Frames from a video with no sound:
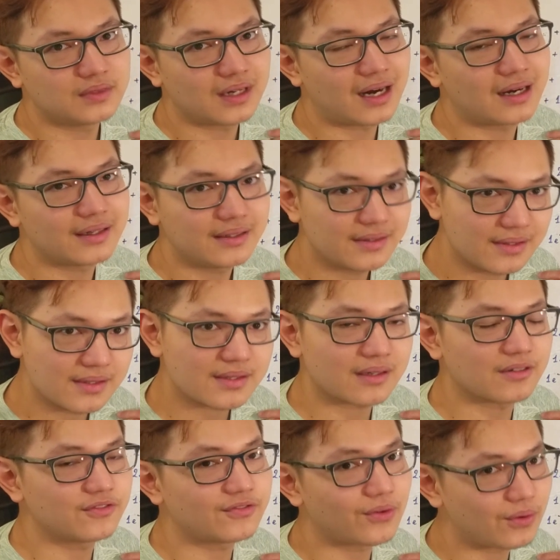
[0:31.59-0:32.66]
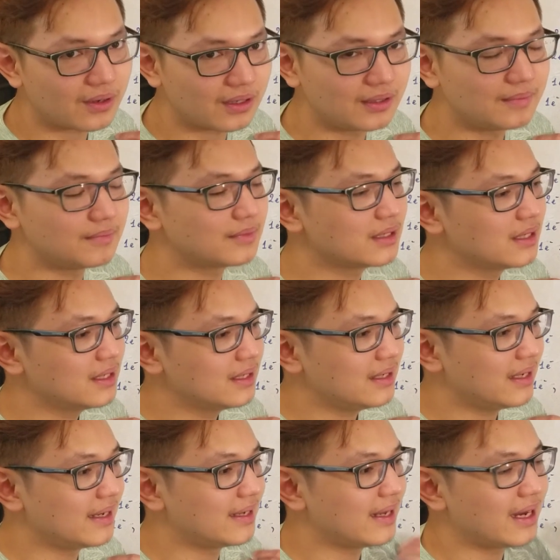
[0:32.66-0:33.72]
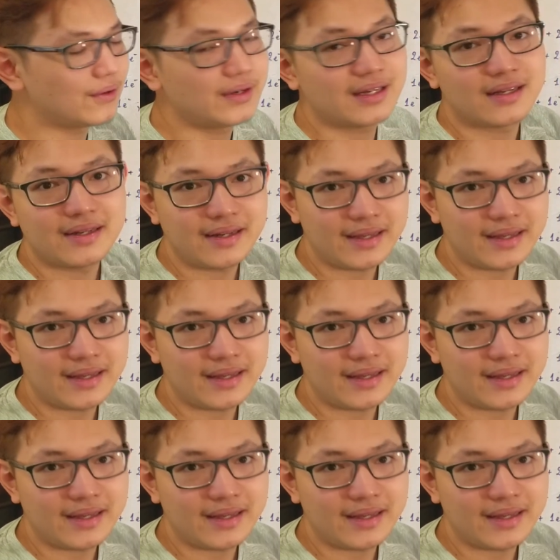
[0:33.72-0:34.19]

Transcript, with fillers: the ions are formed and how they are